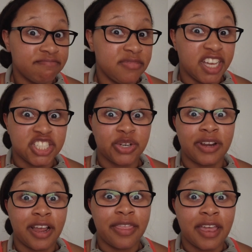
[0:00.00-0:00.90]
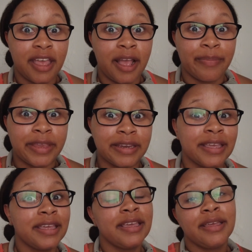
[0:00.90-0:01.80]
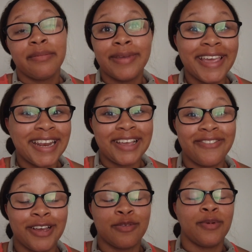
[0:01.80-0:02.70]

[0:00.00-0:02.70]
Not sure how that happened. But anyways,